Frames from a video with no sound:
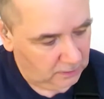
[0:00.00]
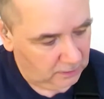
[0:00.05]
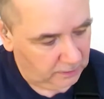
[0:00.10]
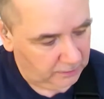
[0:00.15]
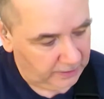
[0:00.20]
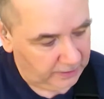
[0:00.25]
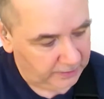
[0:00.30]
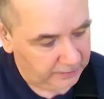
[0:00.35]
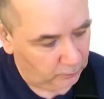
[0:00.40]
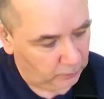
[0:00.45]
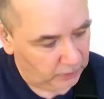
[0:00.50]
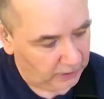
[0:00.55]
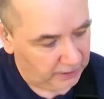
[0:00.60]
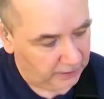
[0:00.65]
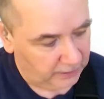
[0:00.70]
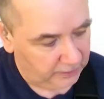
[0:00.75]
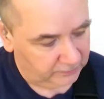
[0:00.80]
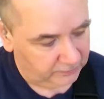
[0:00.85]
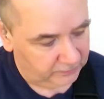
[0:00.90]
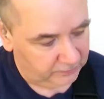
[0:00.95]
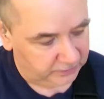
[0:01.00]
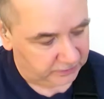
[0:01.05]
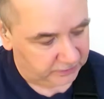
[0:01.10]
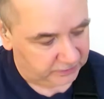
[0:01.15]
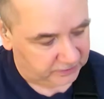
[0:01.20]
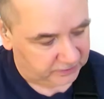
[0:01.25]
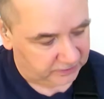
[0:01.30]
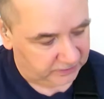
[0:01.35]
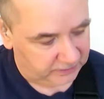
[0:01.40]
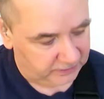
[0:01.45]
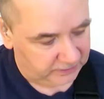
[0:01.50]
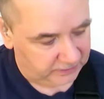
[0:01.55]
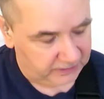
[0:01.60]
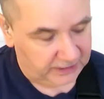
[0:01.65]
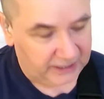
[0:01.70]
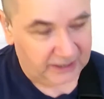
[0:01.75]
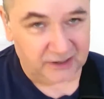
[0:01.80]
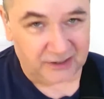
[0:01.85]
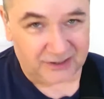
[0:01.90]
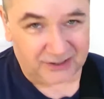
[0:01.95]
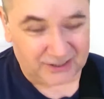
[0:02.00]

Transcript: And anywhere that you see in a